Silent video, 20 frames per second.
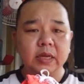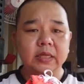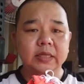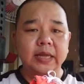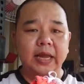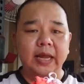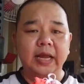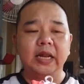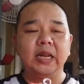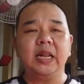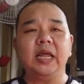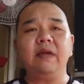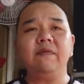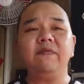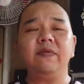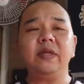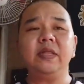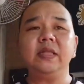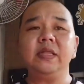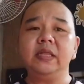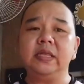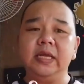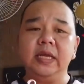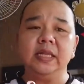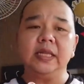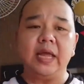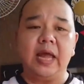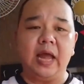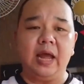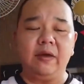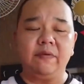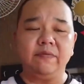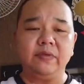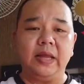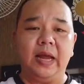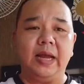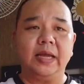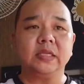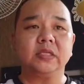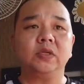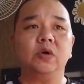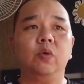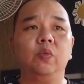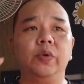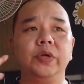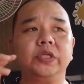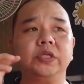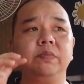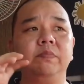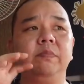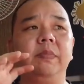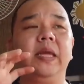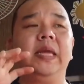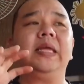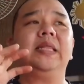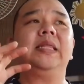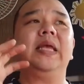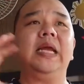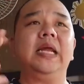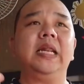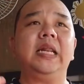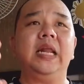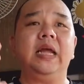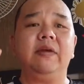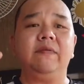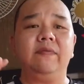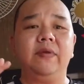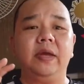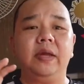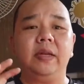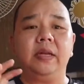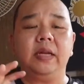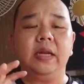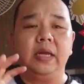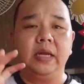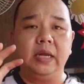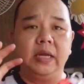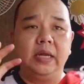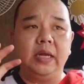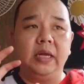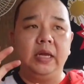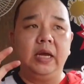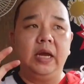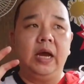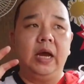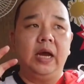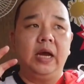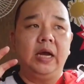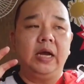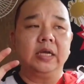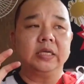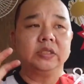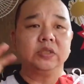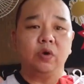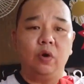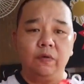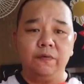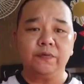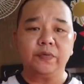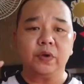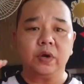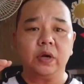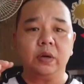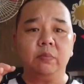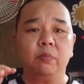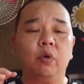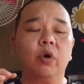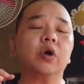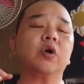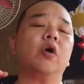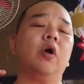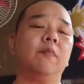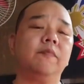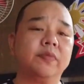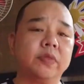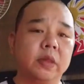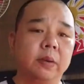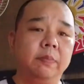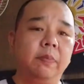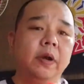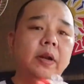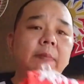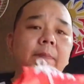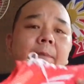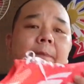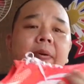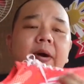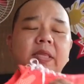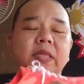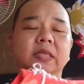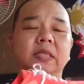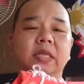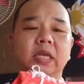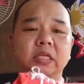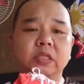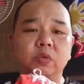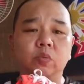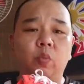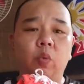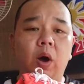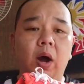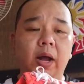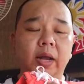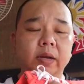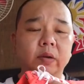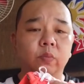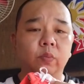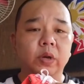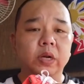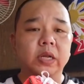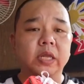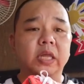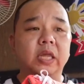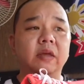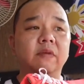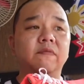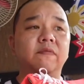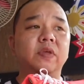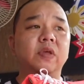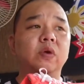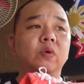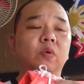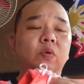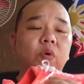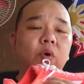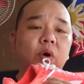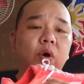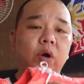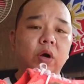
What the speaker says: The 11 didn't have that, so which made the 11 softer, more comfortable, but this one will give you